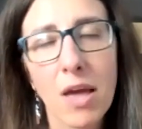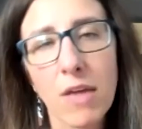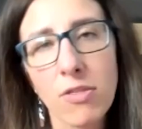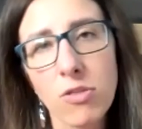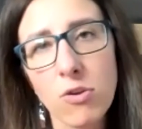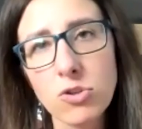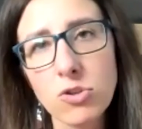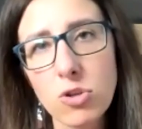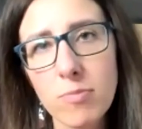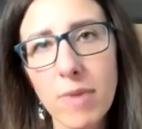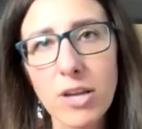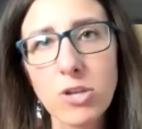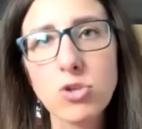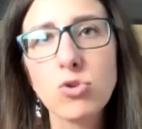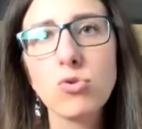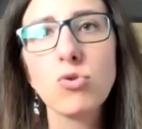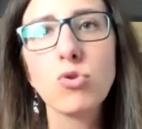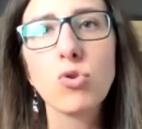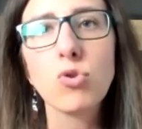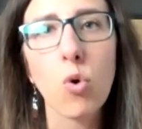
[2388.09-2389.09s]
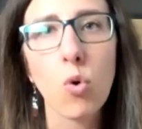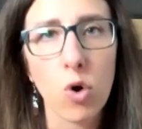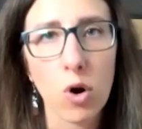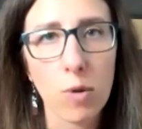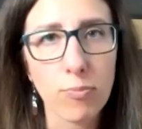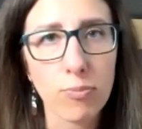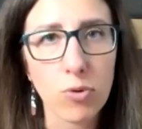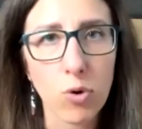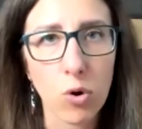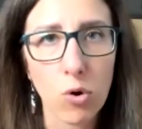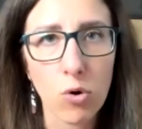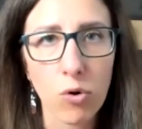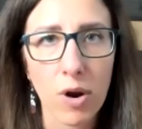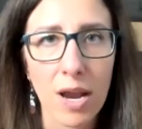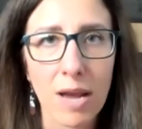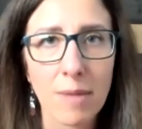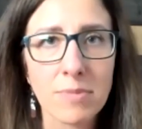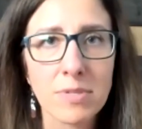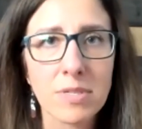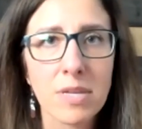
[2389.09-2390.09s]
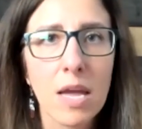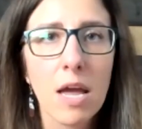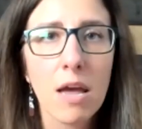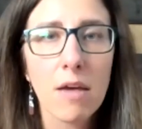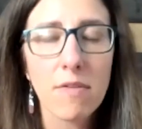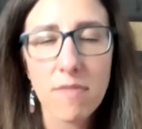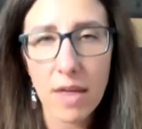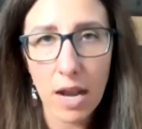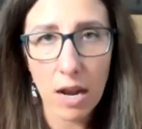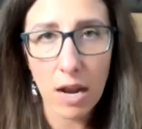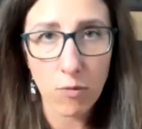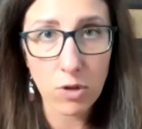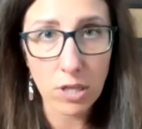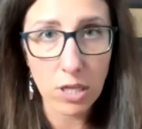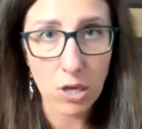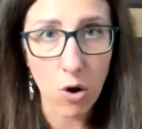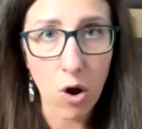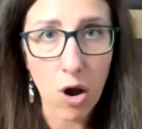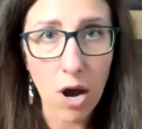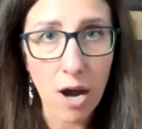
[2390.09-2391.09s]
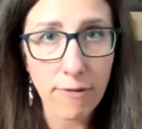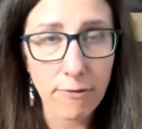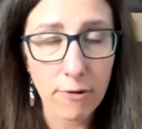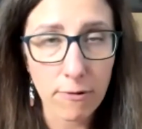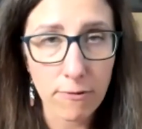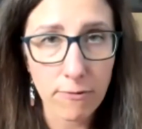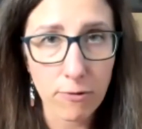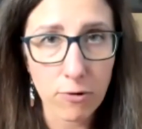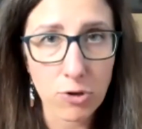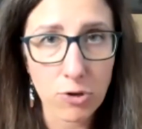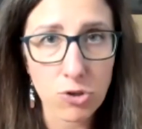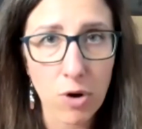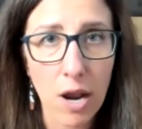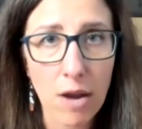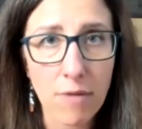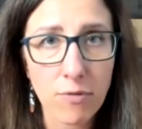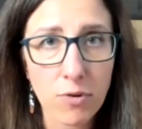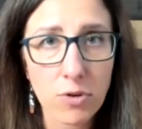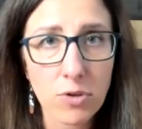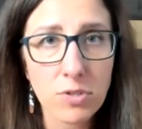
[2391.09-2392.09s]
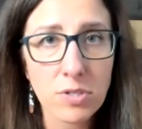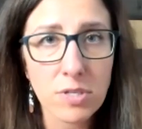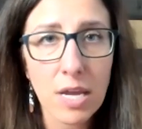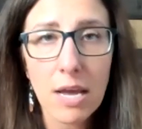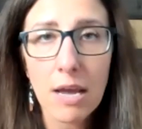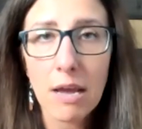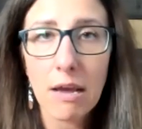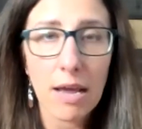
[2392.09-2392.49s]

And those are my two core programs that I really offer for drivers.